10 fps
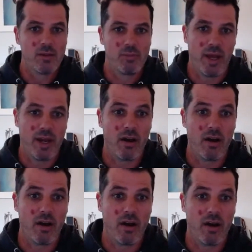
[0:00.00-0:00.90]
But
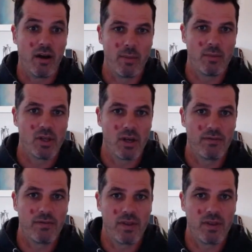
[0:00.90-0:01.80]
obviously on Amazon,
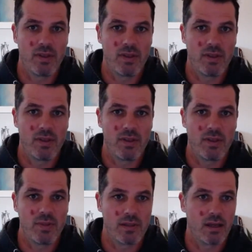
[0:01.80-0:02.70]
if there's
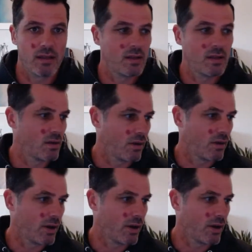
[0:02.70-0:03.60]
mistakes there, it's not great.